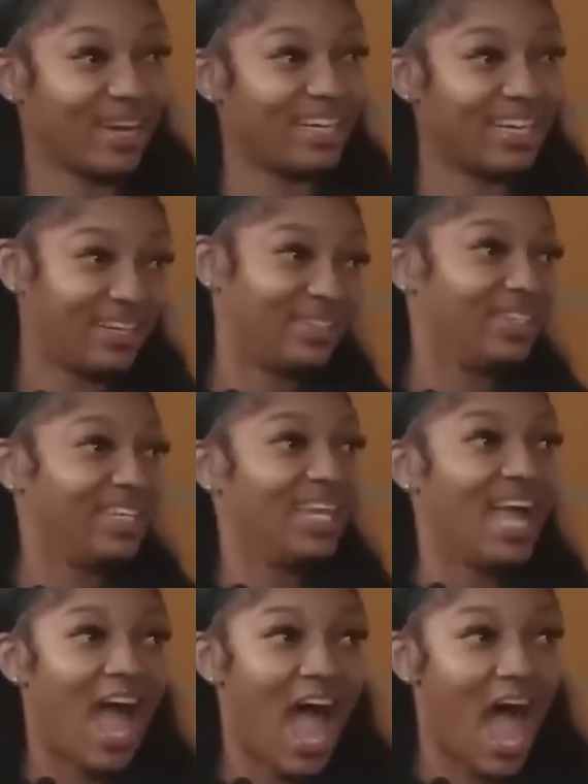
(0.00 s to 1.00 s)
Shannon
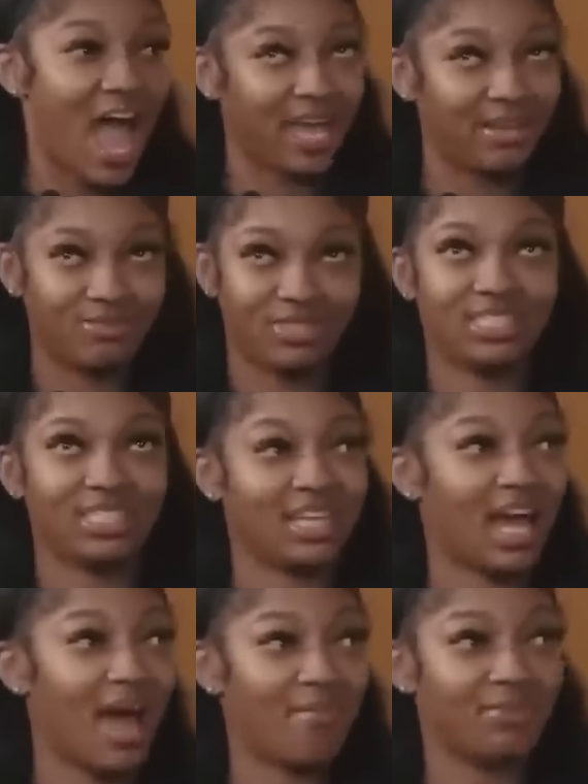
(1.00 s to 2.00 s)
Sharpe, he spoke about
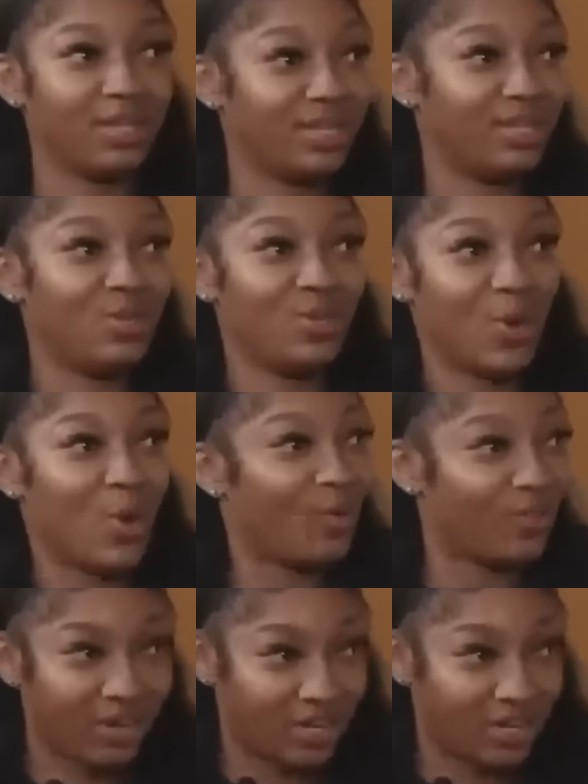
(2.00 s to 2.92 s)
it today. We're going to take a